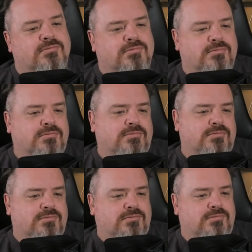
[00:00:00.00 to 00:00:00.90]

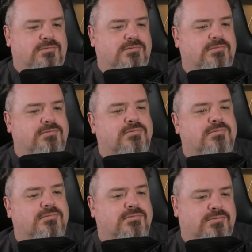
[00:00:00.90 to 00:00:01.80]

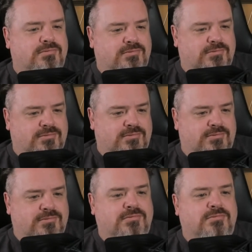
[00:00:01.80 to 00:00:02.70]

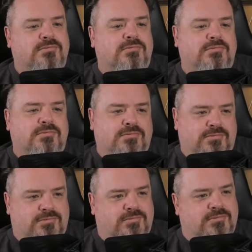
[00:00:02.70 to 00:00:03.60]

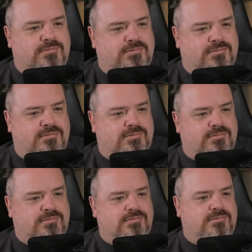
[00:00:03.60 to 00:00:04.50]

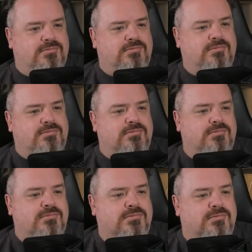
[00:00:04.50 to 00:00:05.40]

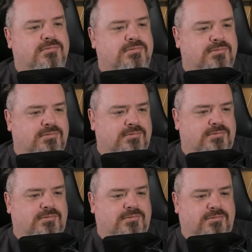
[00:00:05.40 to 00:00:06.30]

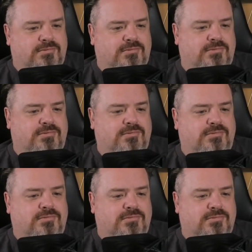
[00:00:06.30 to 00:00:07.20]

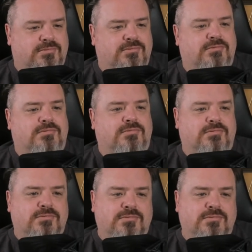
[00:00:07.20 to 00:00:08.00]
This person isn't speaking.